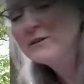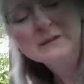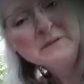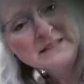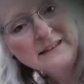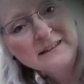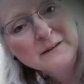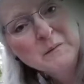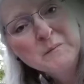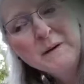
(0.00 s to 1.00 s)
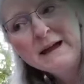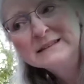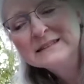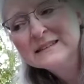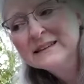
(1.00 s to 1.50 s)
limited,
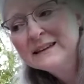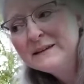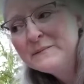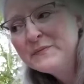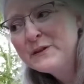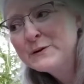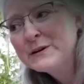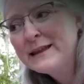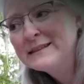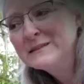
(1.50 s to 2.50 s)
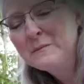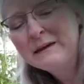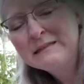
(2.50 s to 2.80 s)
but that doesn't make